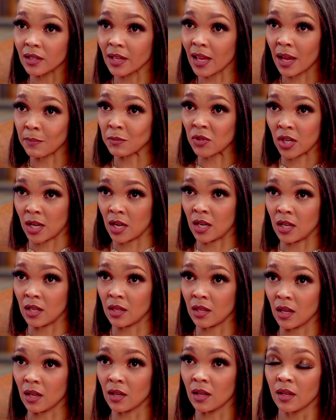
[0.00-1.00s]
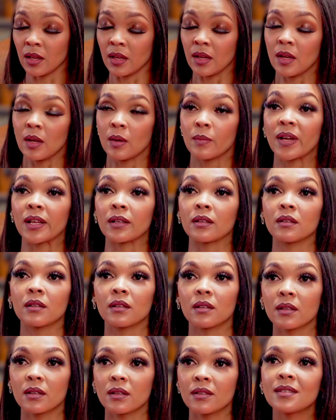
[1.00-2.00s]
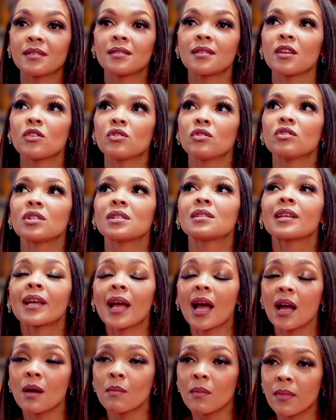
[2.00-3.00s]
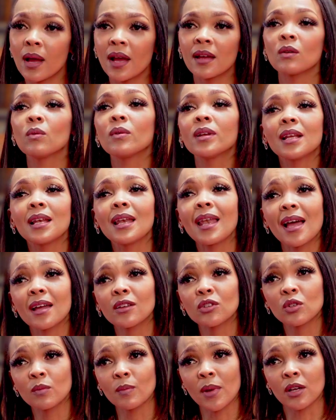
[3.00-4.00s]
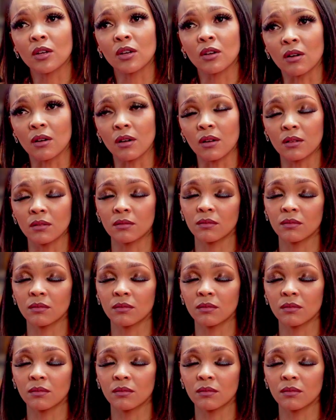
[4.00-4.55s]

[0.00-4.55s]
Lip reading: capture anything, but this day should just come. I don't want to lie to my girl.